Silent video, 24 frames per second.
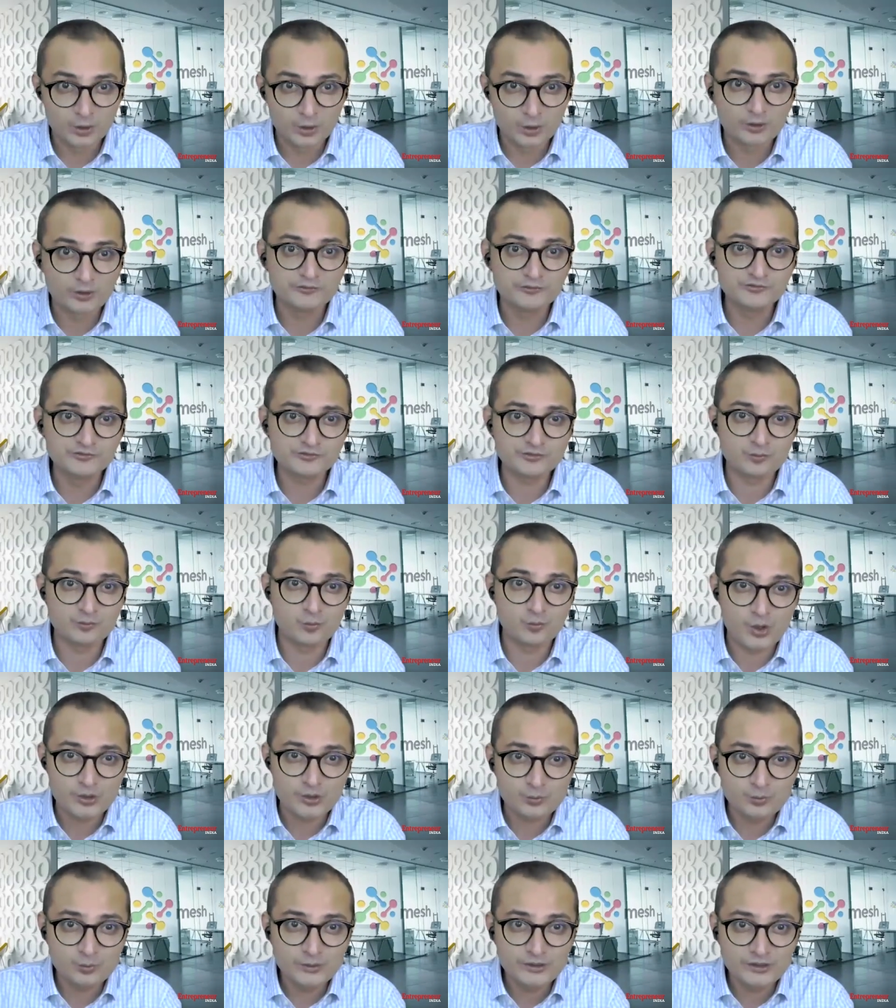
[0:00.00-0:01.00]

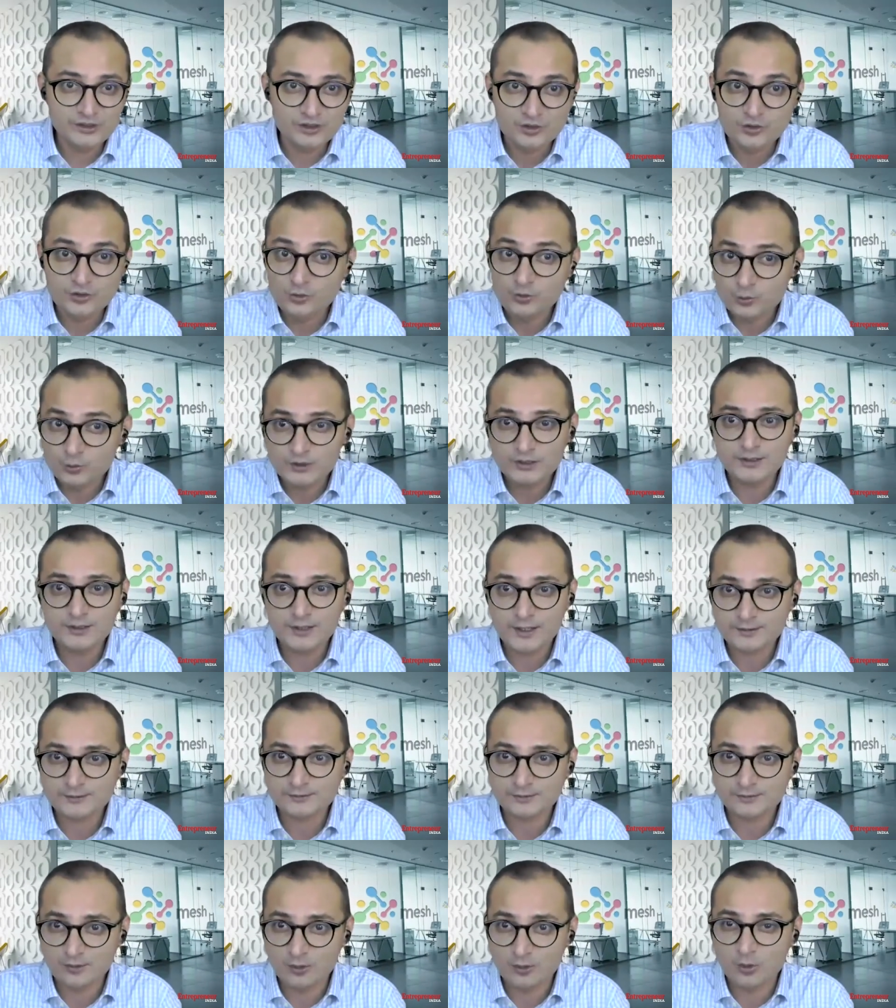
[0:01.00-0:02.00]
Because what we are
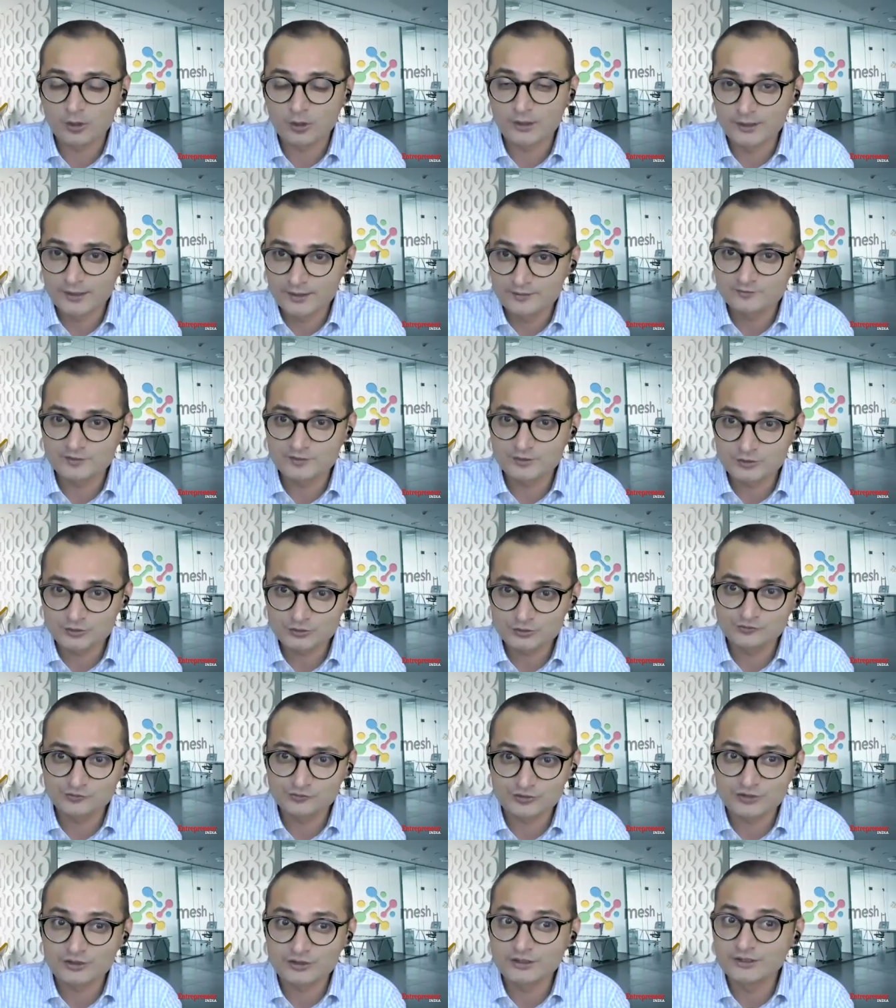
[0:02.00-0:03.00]
looking at
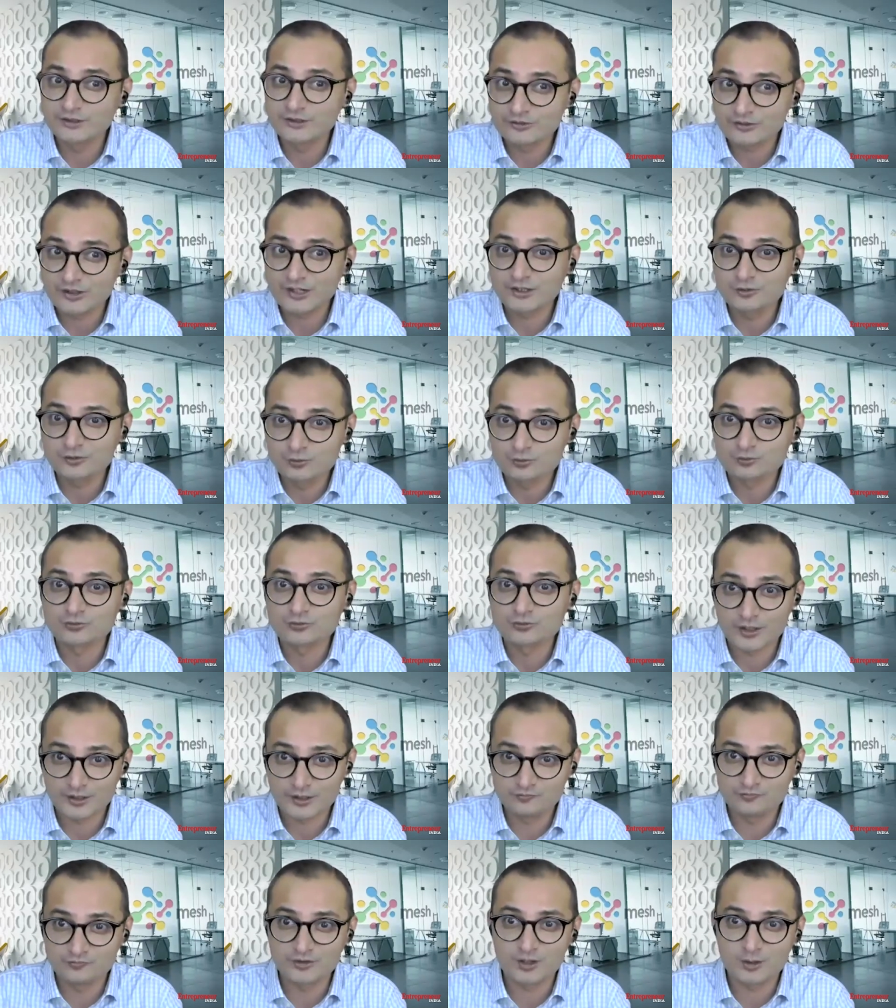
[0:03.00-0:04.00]
organizations really trying to
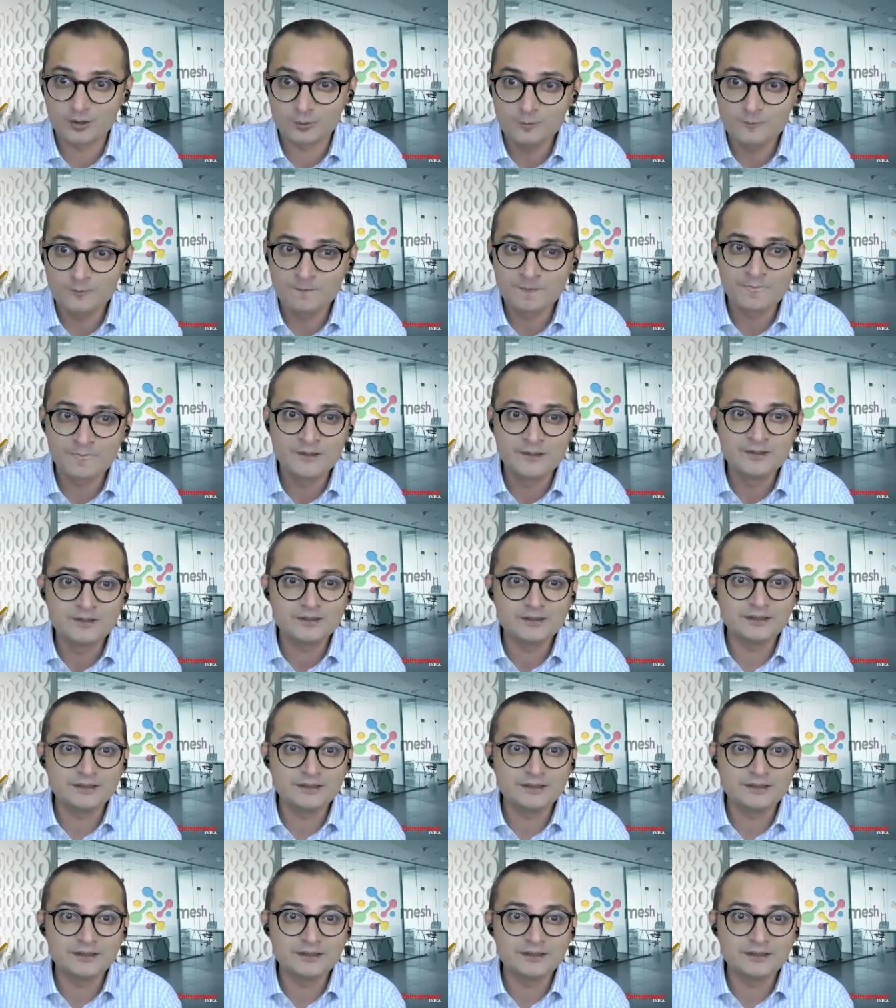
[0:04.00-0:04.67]
drive now